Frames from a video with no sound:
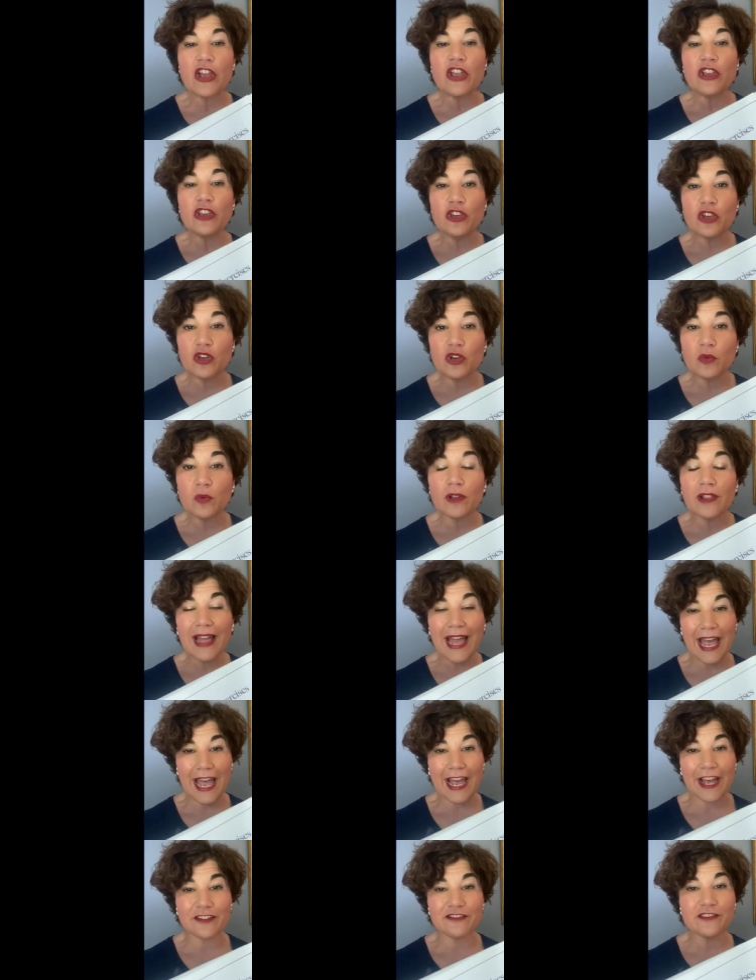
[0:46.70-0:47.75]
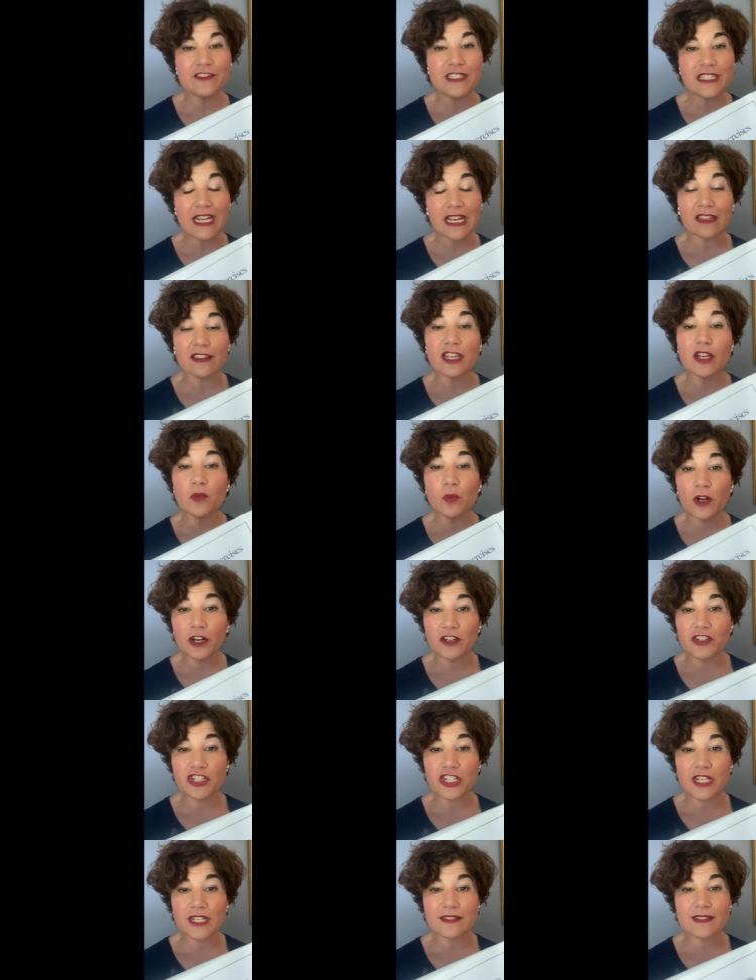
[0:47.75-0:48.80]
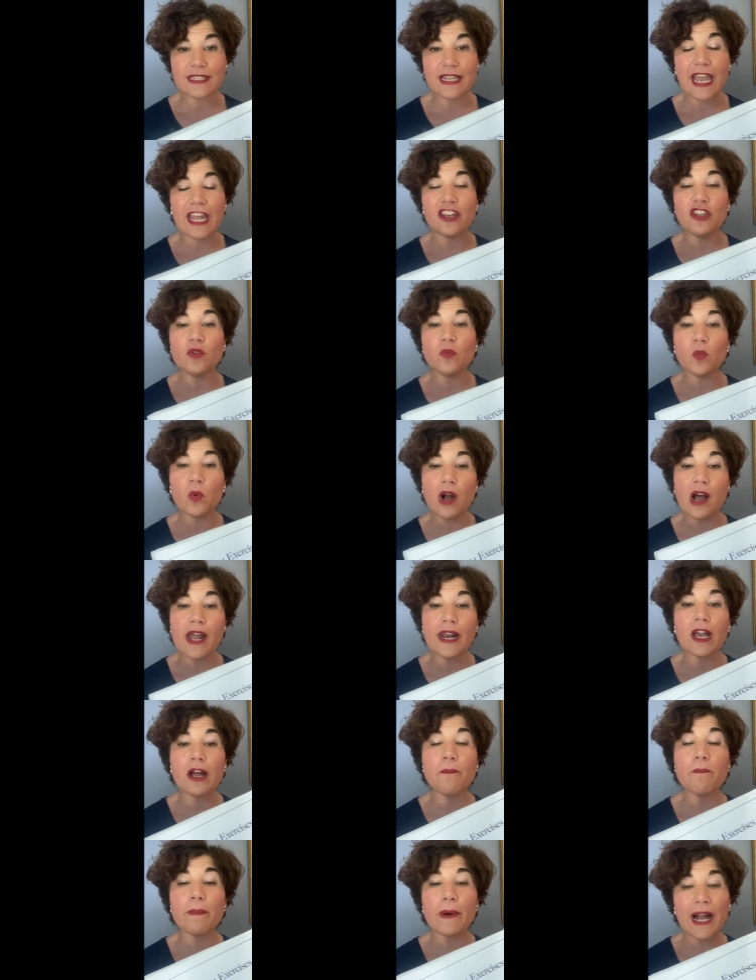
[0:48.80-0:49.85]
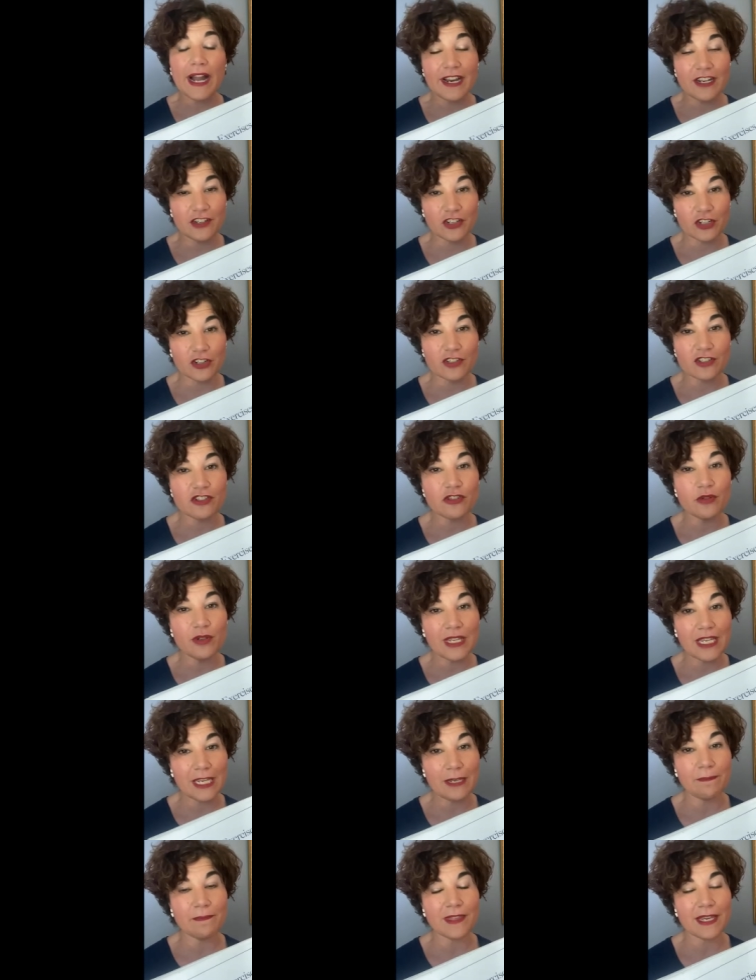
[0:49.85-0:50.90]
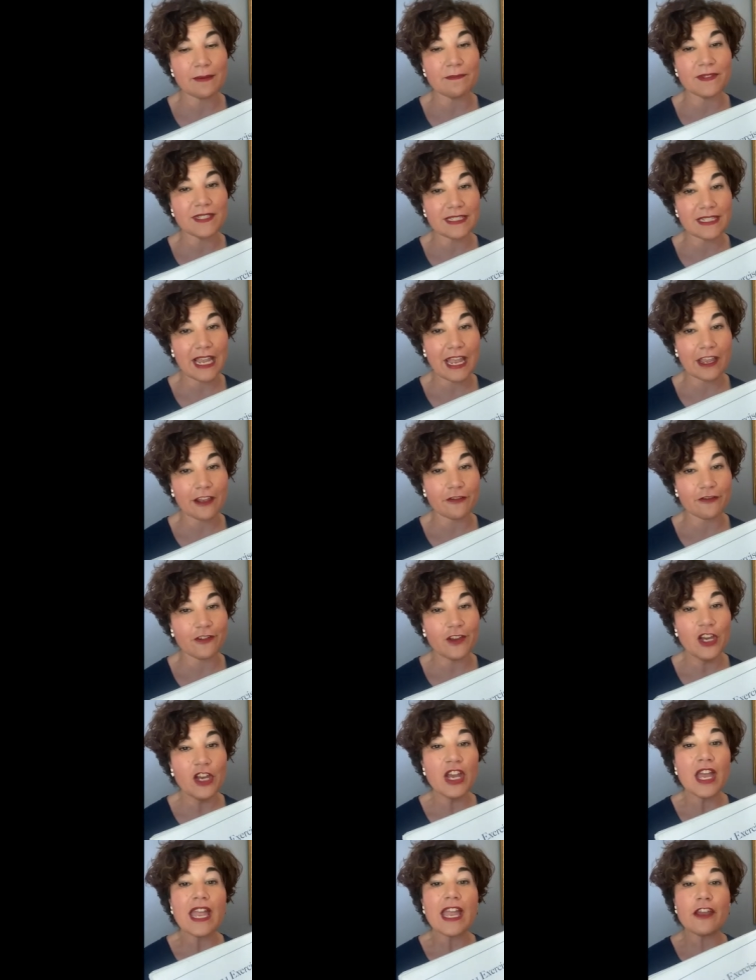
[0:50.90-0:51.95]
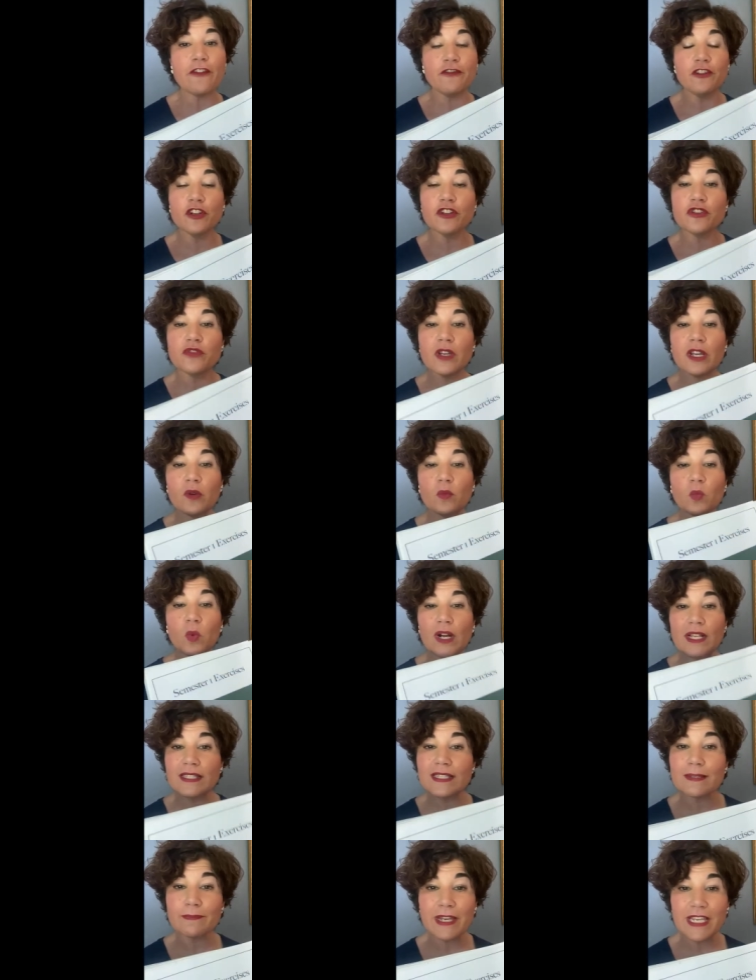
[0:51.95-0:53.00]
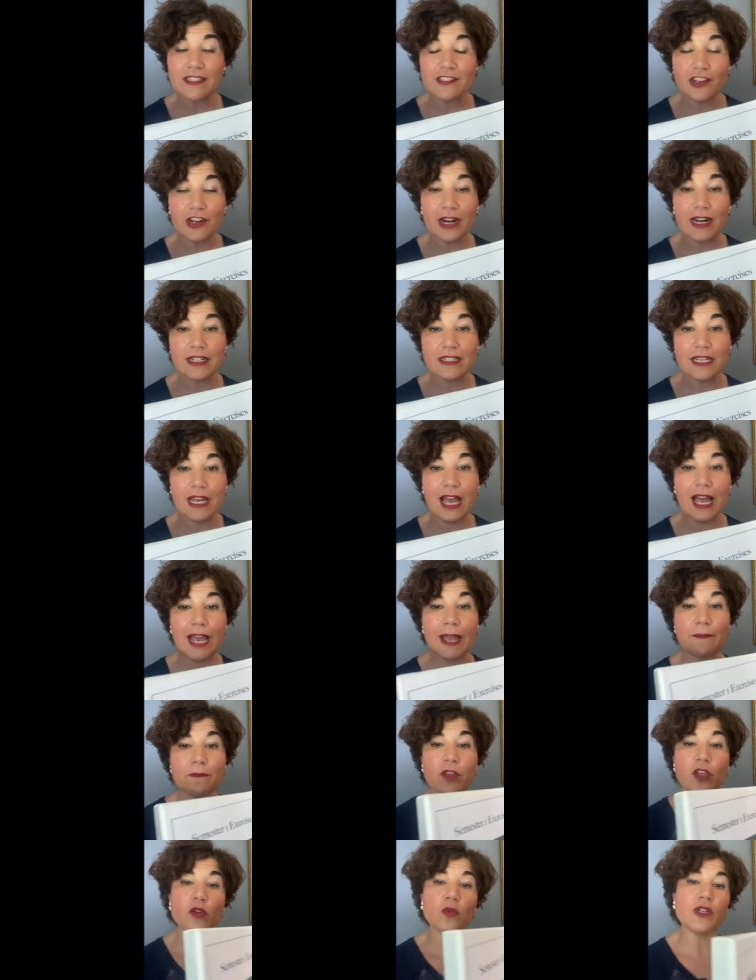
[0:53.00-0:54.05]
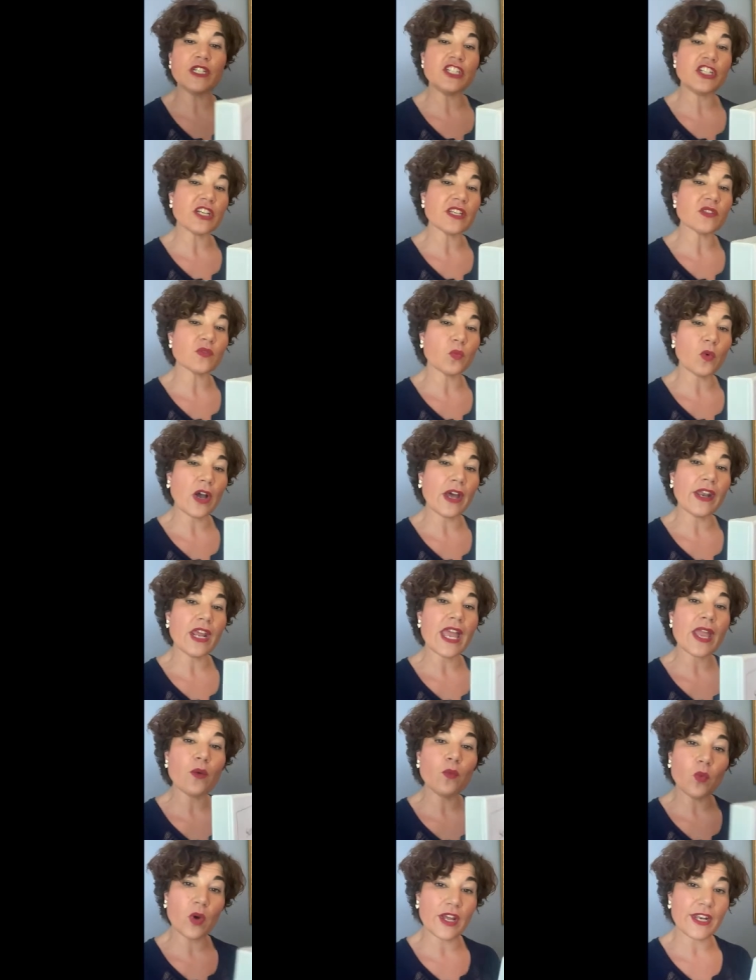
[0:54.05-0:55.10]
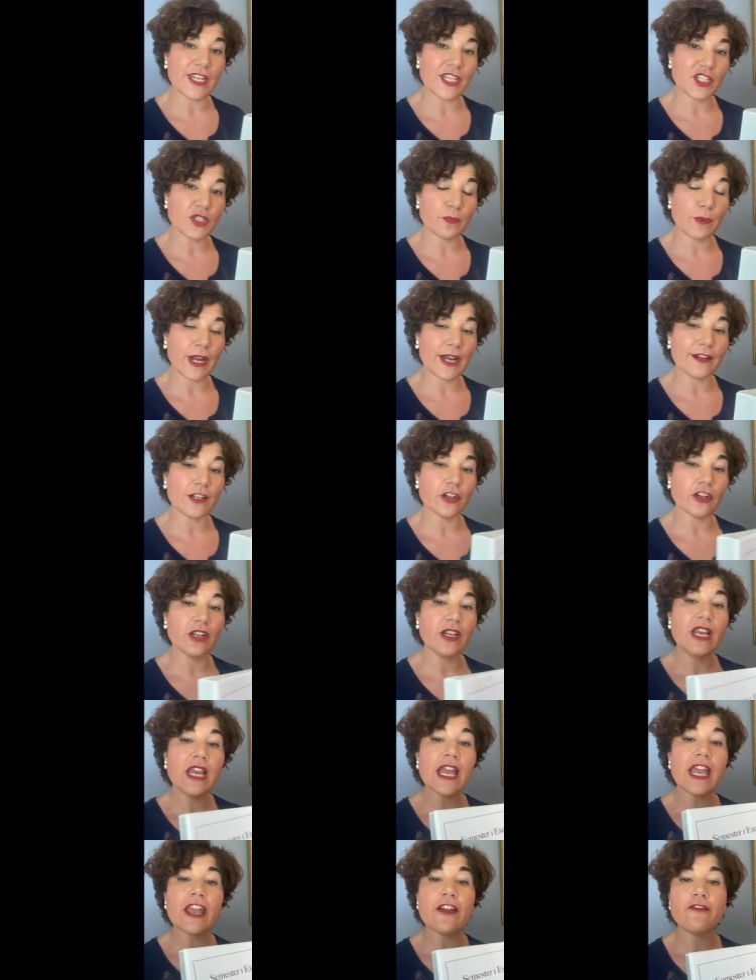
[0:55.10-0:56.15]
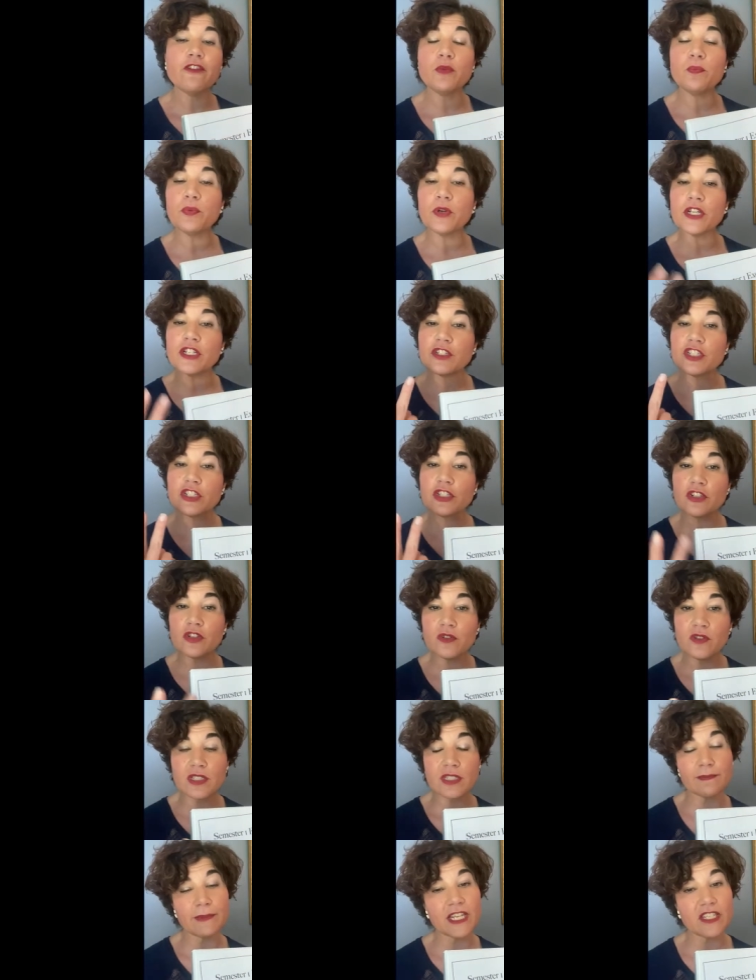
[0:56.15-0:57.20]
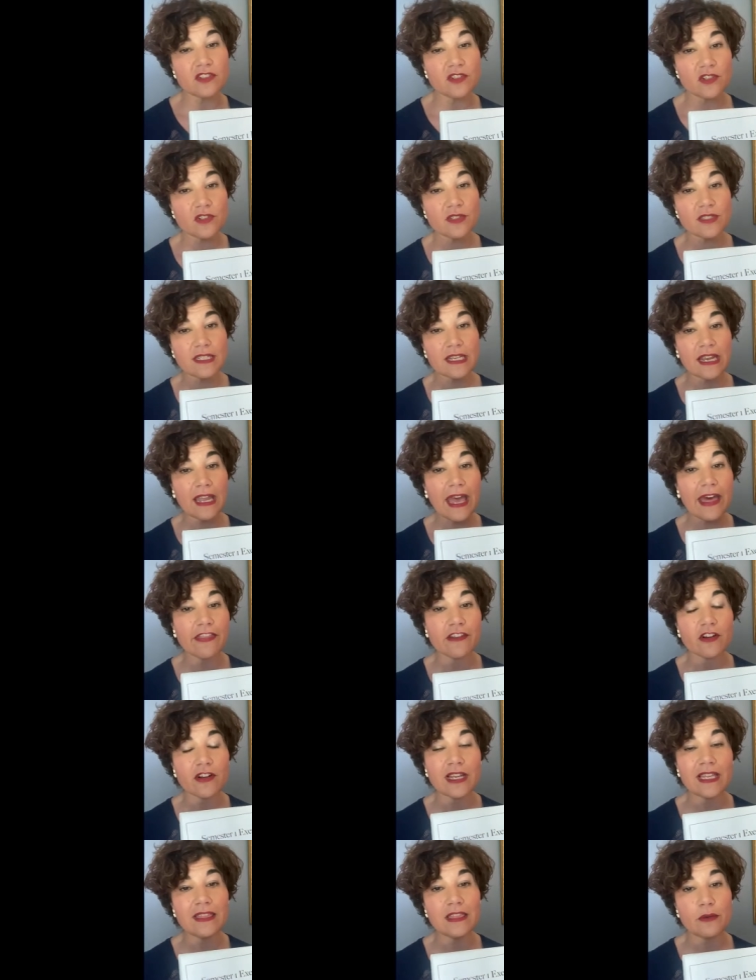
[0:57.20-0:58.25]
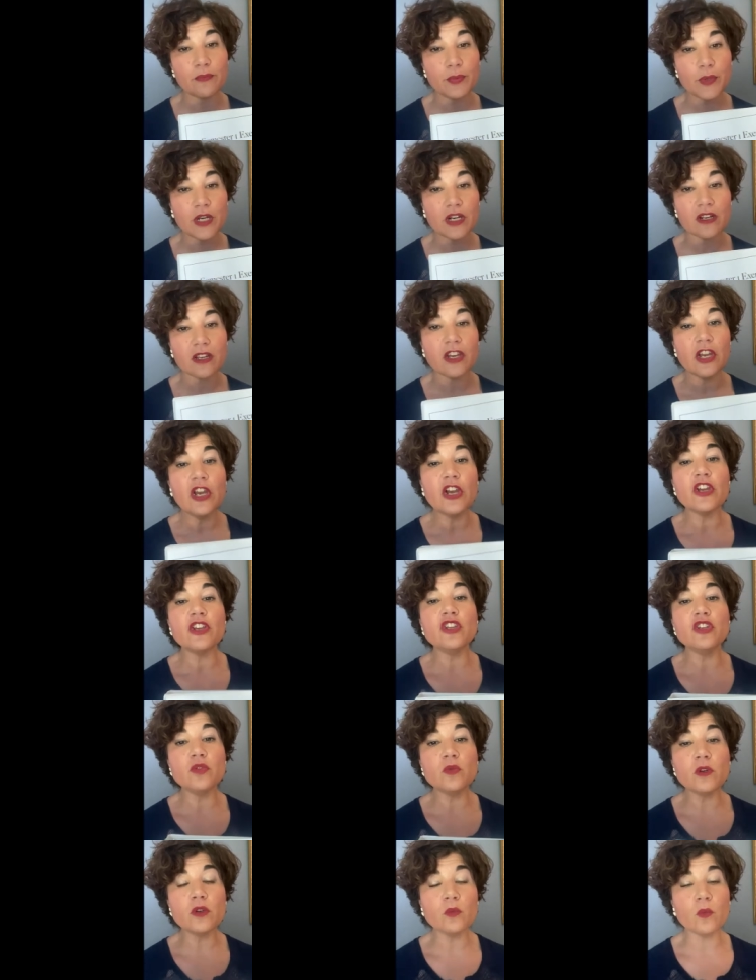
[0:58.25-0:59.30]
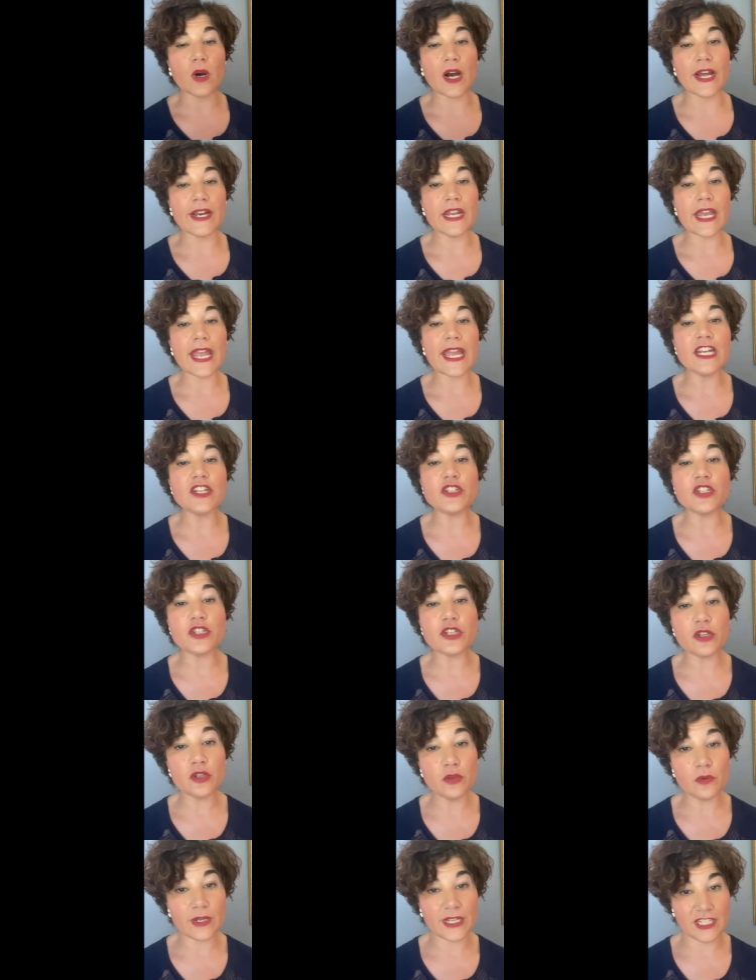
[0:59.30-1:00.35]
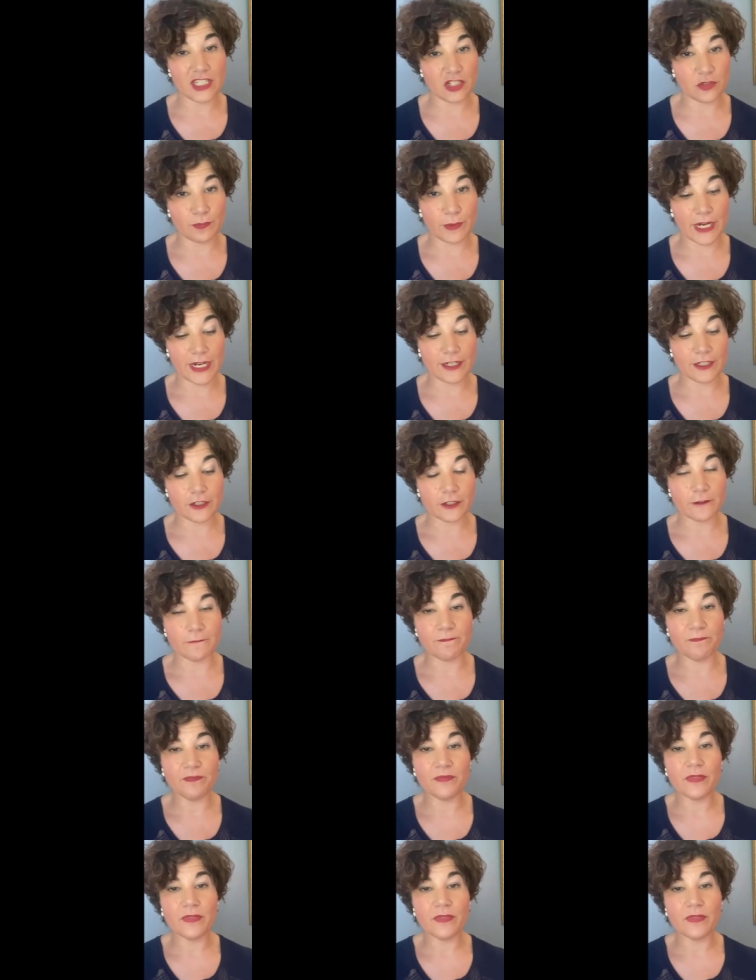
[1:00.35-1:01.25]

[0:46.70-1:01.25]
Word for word: you will have daily worksheets, and you want a binder to keep them safe. If you're doing one semester at a time, you would just want a one-inch binder. If you put two semesters together in the book, you will want a two-inch binder.